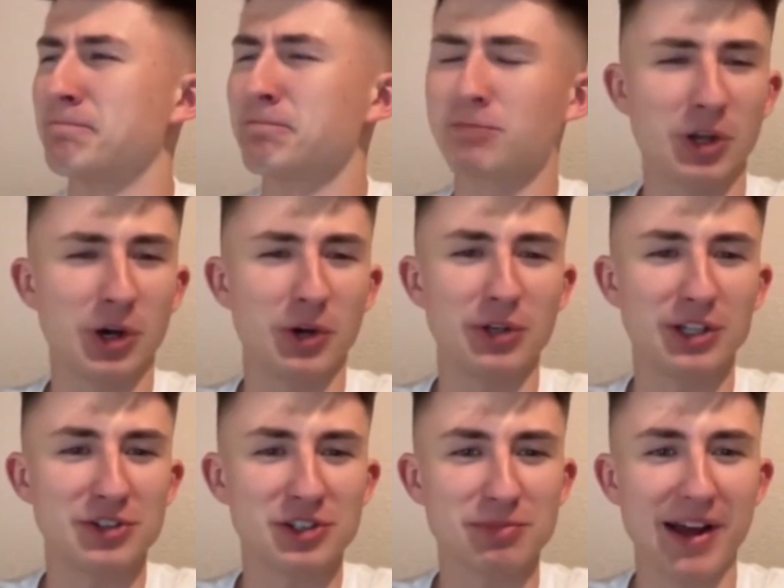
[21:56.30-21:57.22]
No
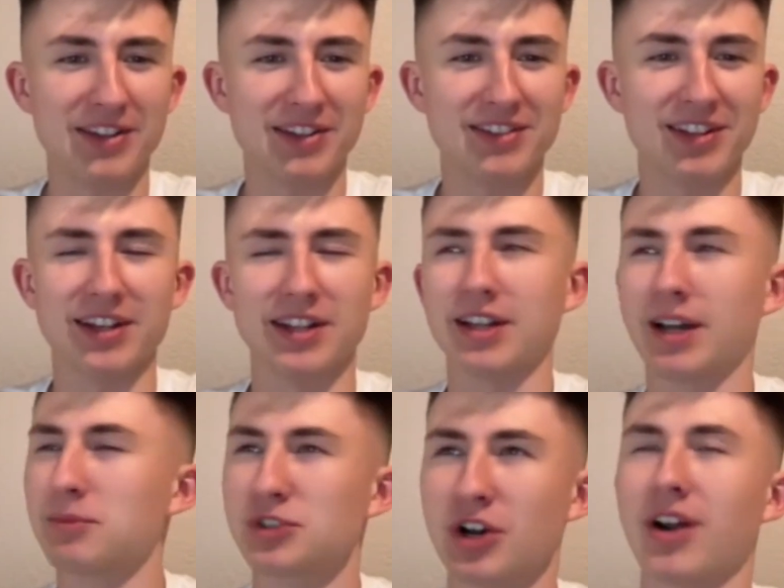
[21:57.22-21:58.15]
disrespect intended.
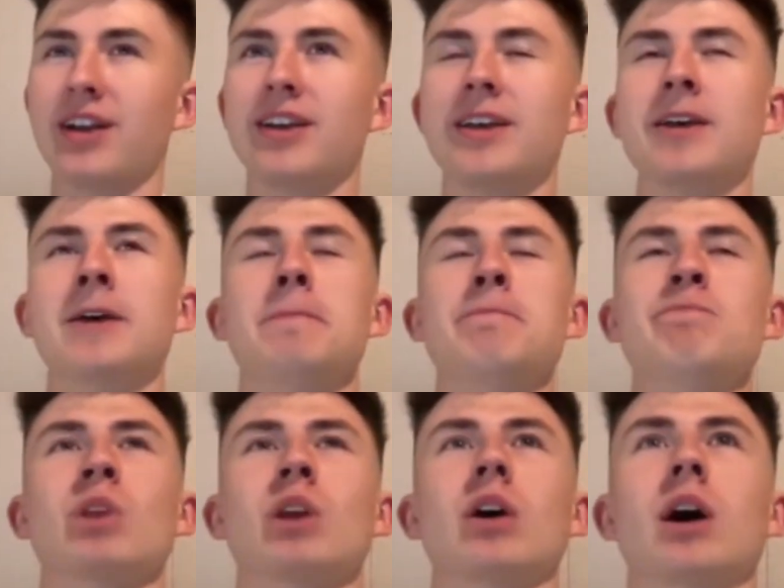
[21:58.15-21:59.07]
I'm sorry.
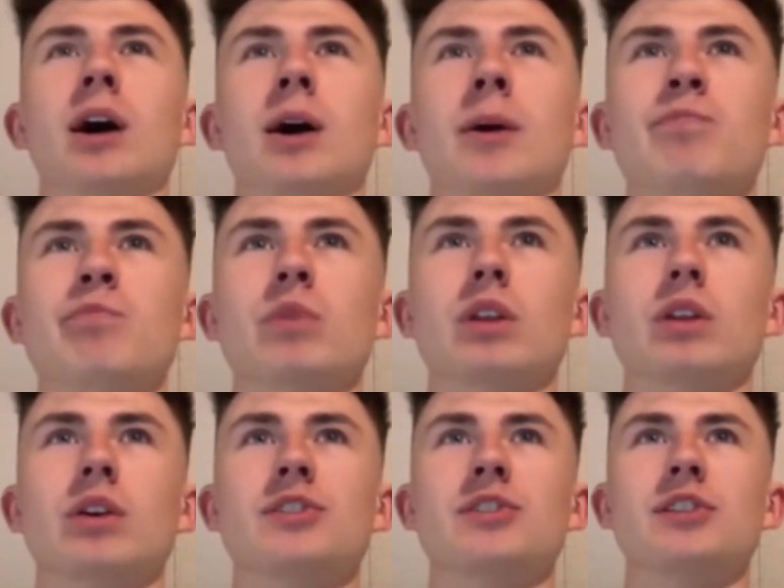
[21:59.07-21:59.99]

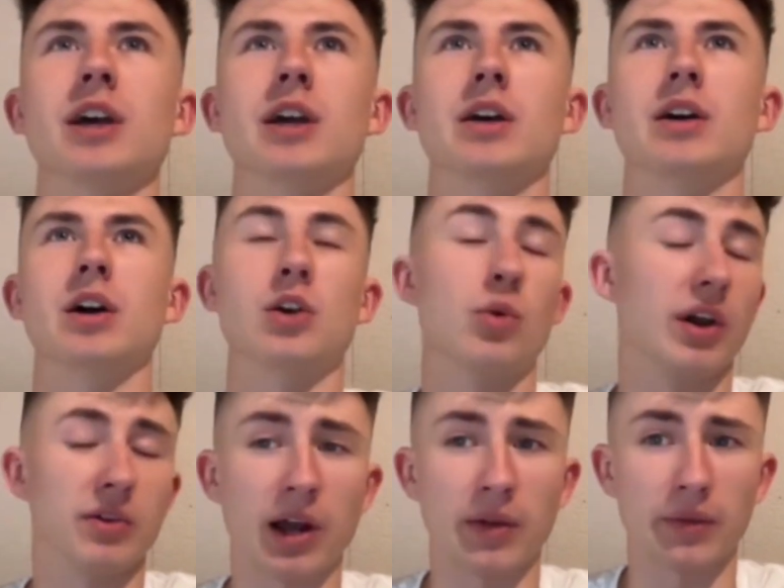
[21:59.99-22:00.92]
Let's say a quick round